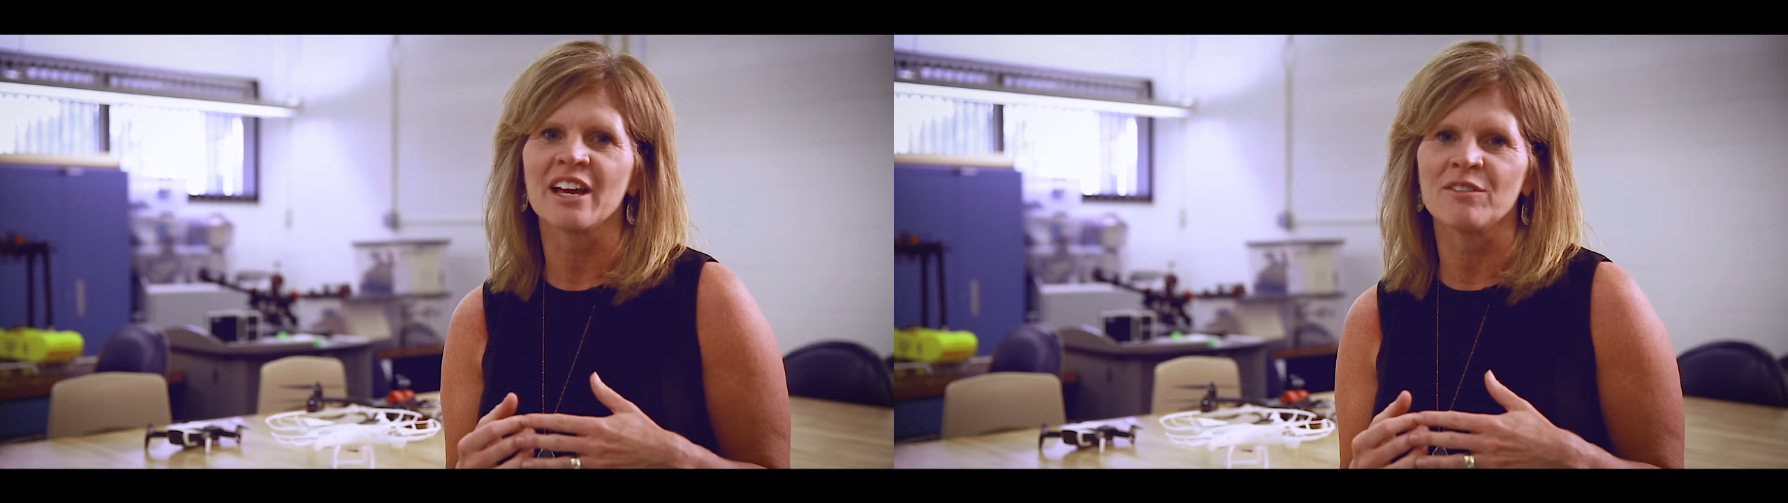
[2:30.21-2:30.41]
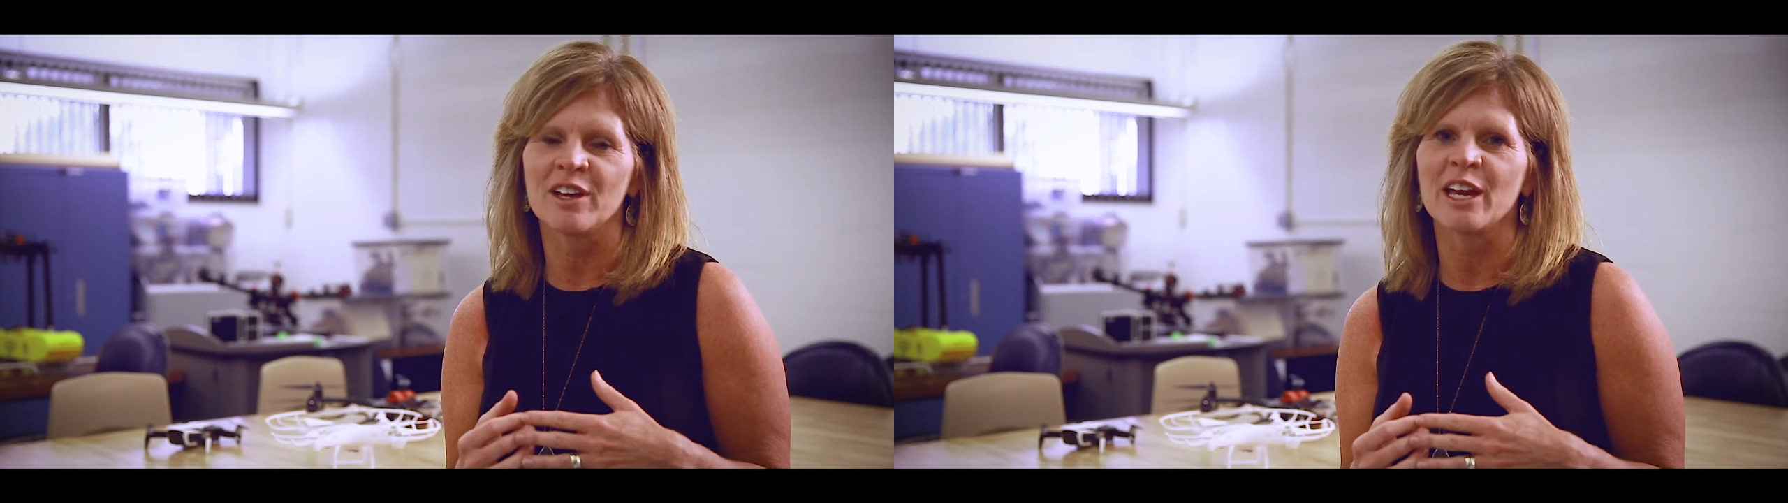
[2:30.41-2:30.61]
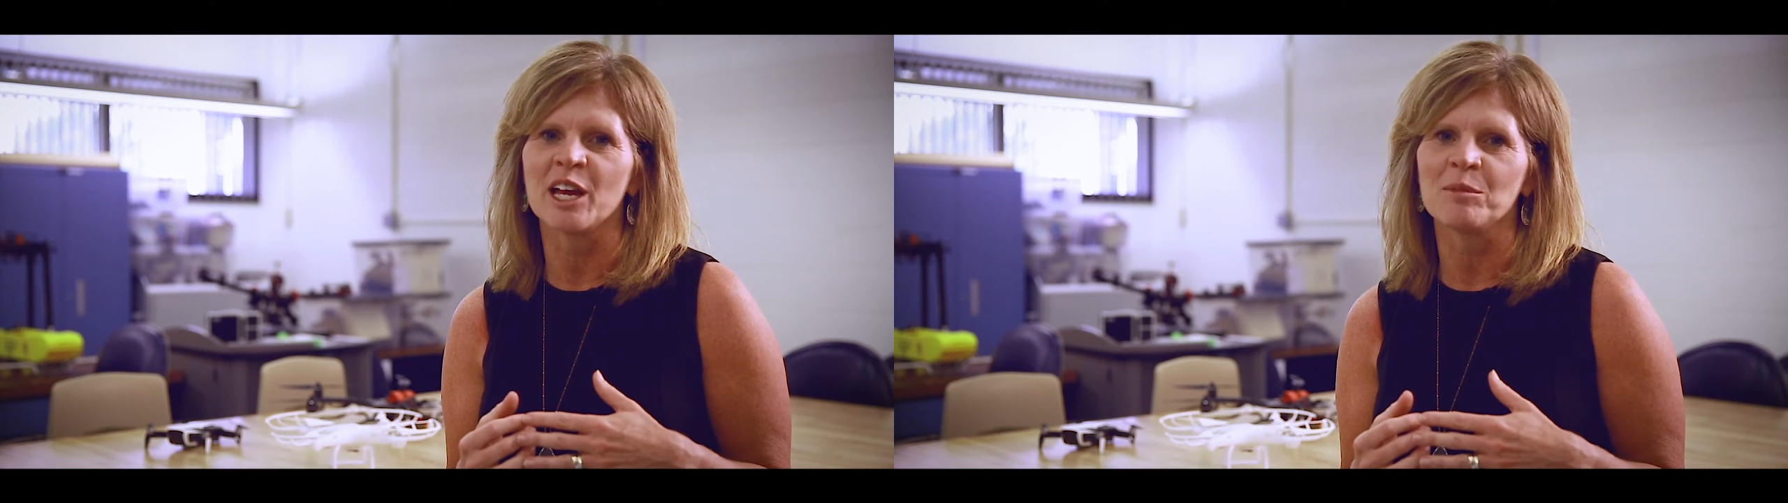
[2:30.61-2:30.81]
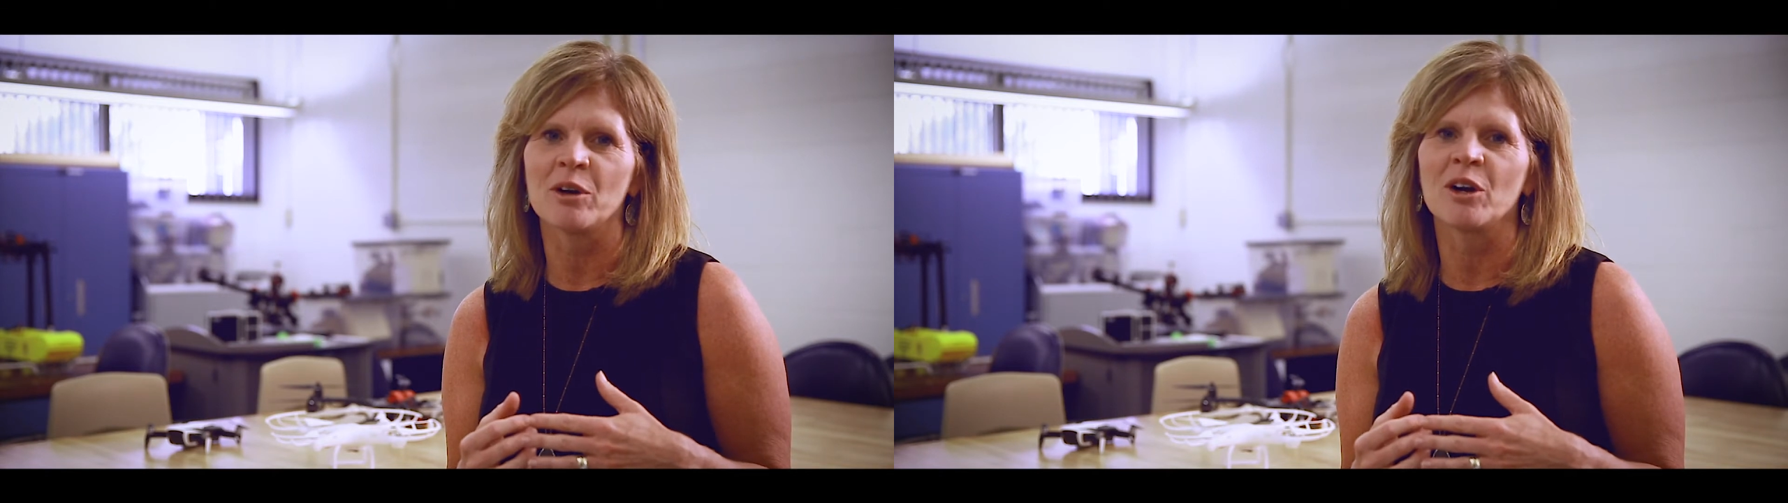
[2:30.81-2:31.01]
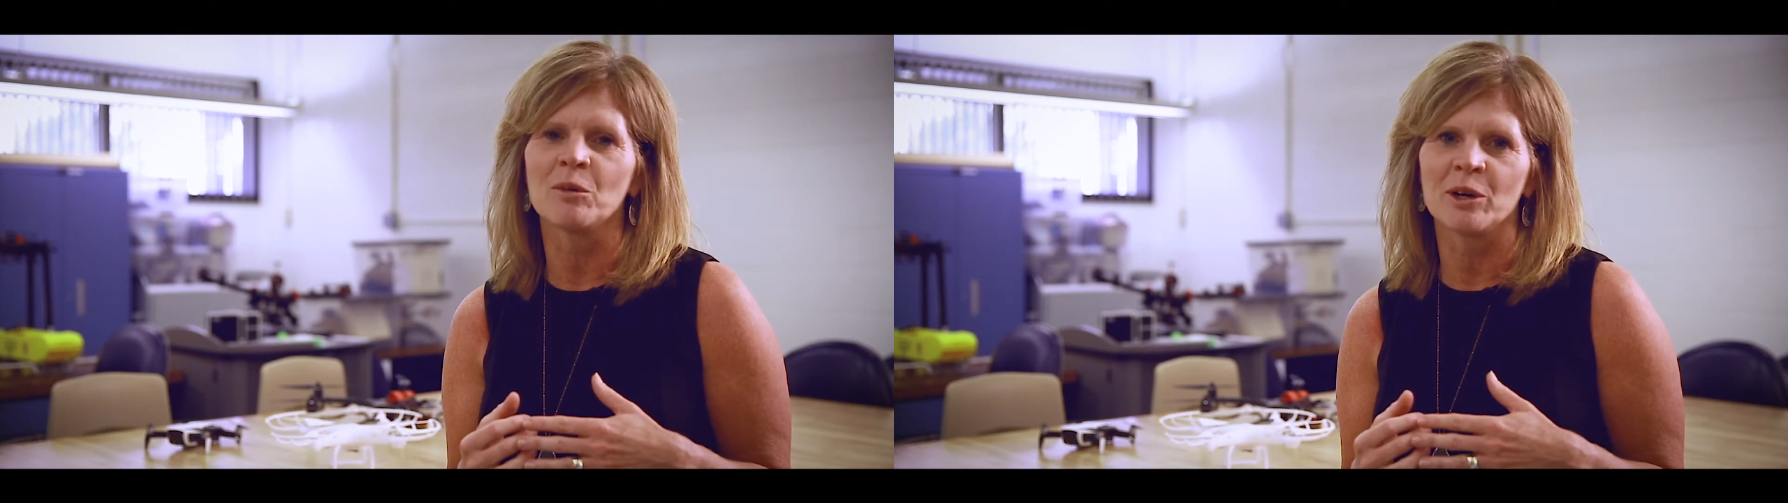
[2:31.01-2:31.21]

FAA Part